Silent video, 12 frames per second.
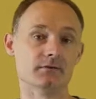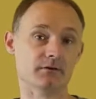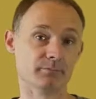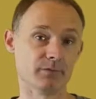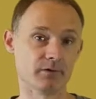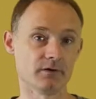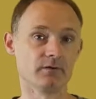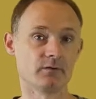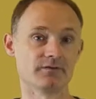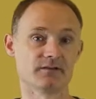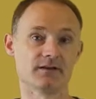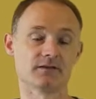your employer
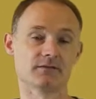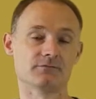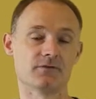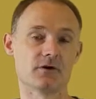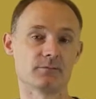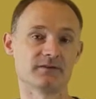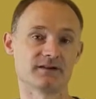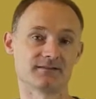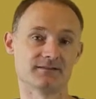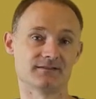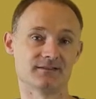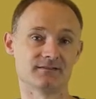will select the fall
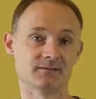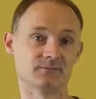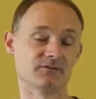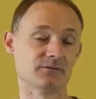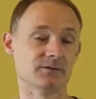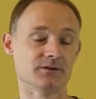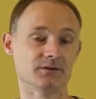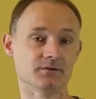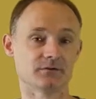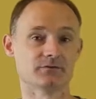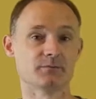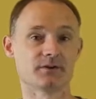protection systems to be
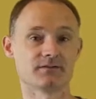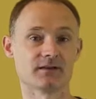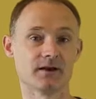used, but it's